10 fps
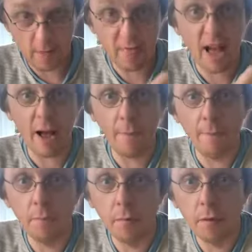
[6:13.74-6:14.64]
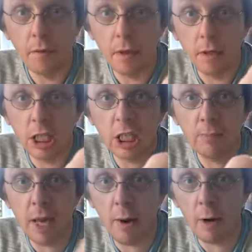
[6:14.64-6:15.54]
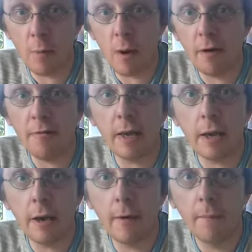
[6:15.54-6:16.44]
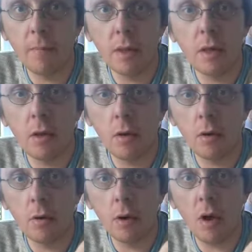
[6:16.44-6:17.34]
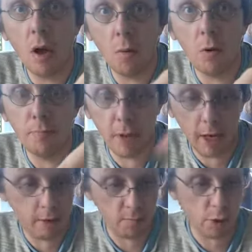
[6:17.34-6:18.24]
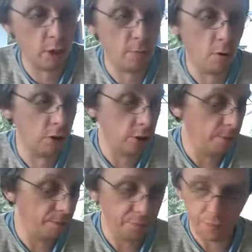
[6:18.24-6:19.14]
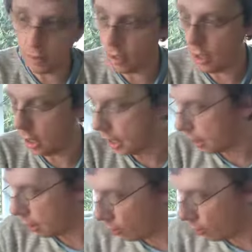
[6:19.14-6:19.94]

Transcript: That smearing on my finger would be too much. And I don't know